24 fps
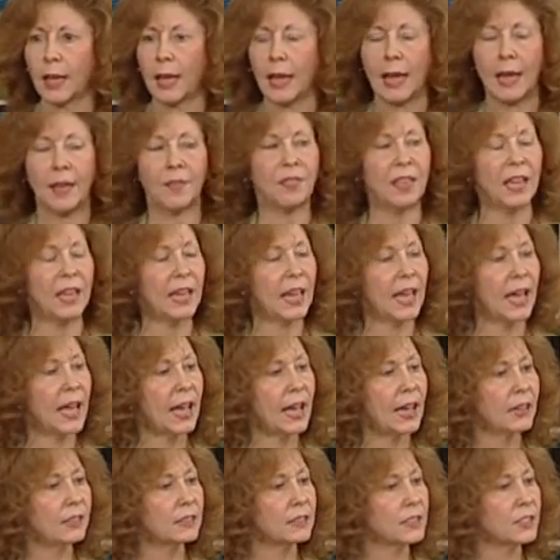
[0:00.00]
And they
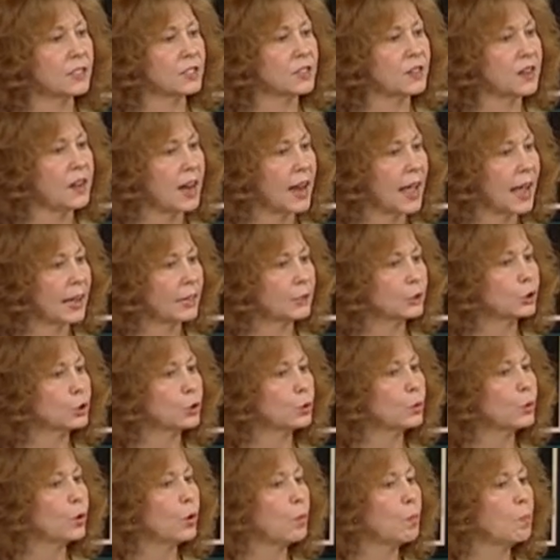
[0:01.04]
act as
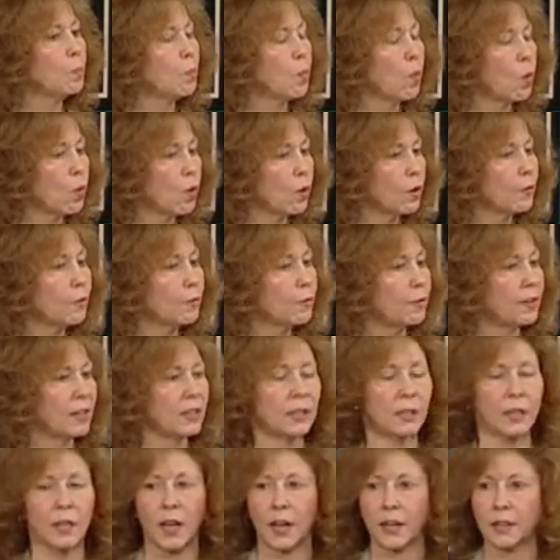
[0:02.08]
natural
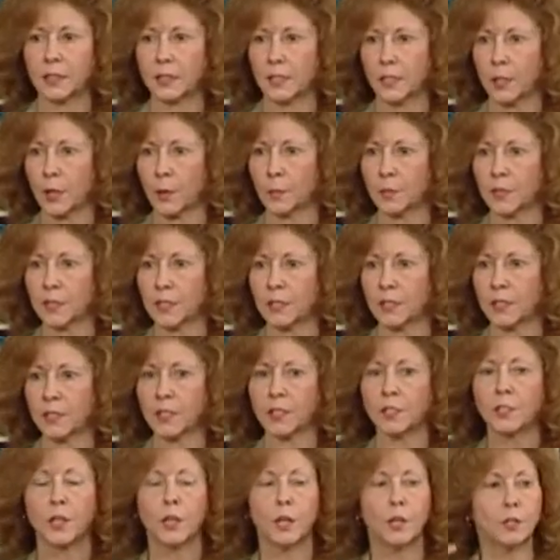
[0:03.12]
morphine-like
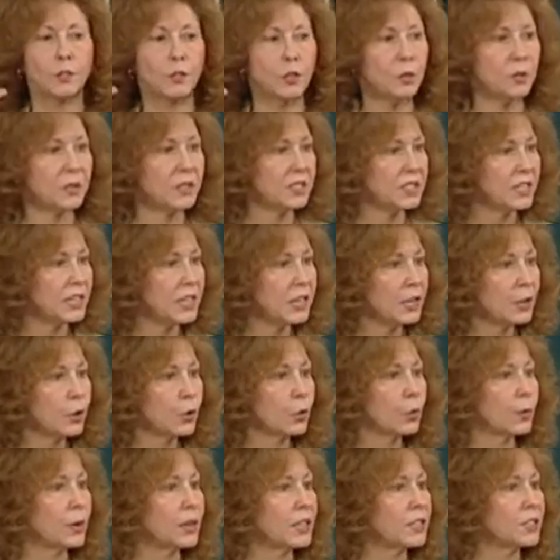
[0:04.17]
substances to
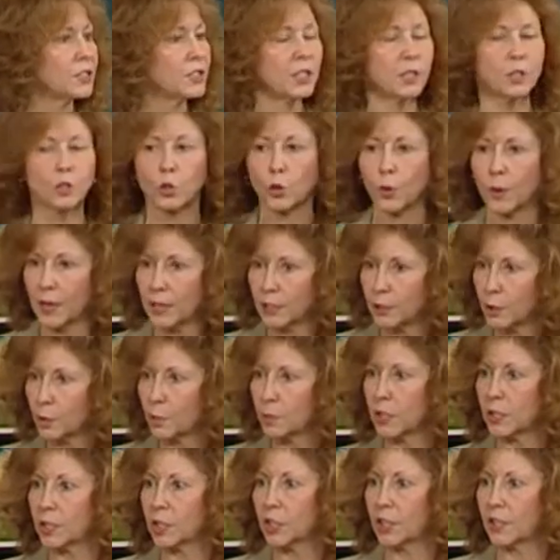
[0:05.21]
decrease the
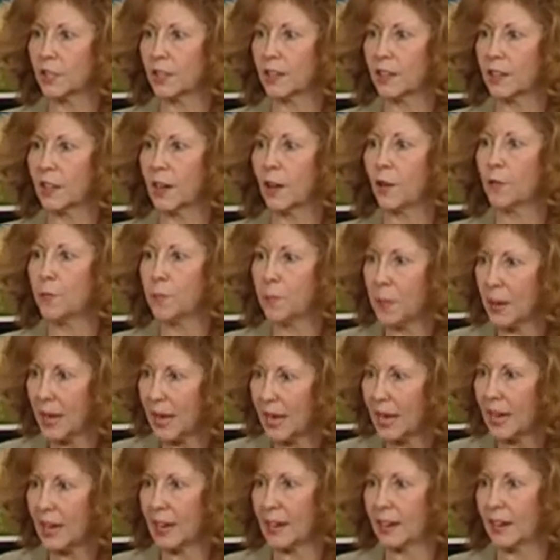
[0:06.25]
transmission of
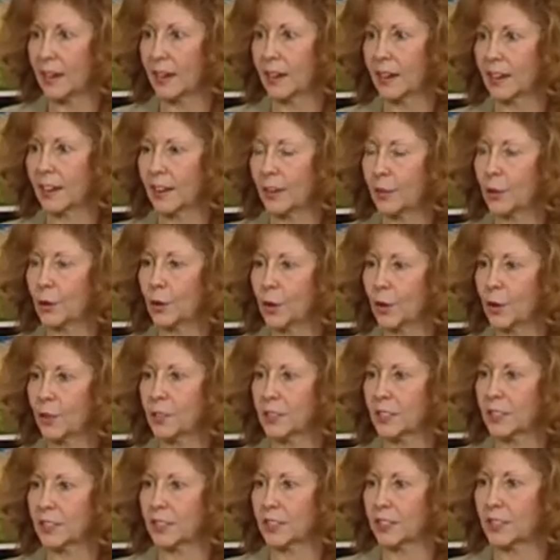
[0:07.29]
pain in the
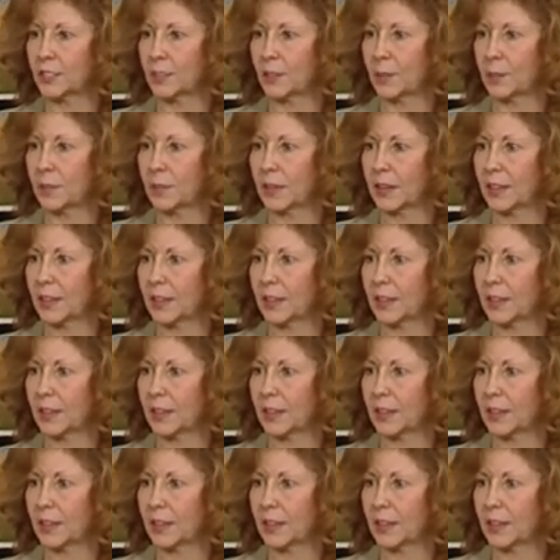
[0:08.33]
nervous system.